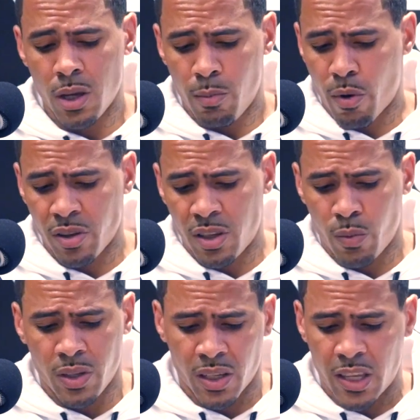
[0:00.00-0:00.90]
Morrison
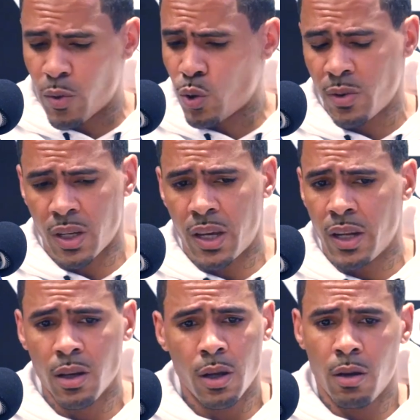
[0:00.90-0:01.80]
was exceptional as a
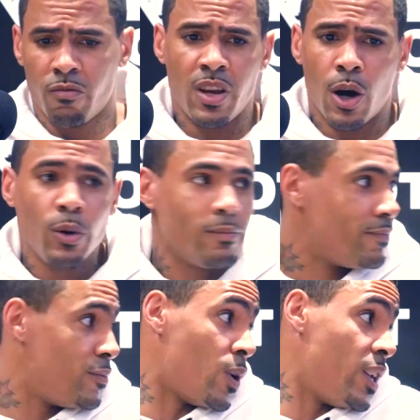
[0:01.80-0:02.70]
kid. Rio,
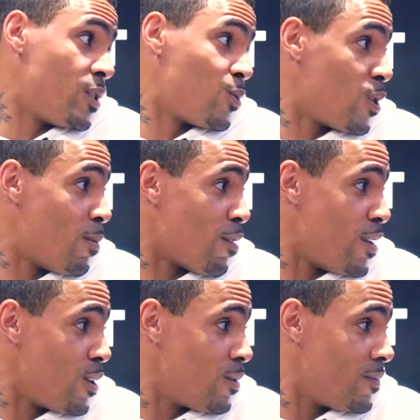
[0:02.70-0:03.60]
do I need to talk about
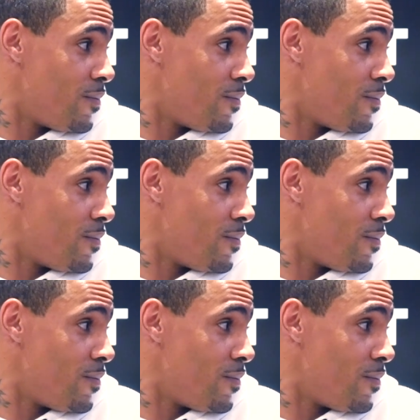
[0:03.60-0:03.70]
Rio?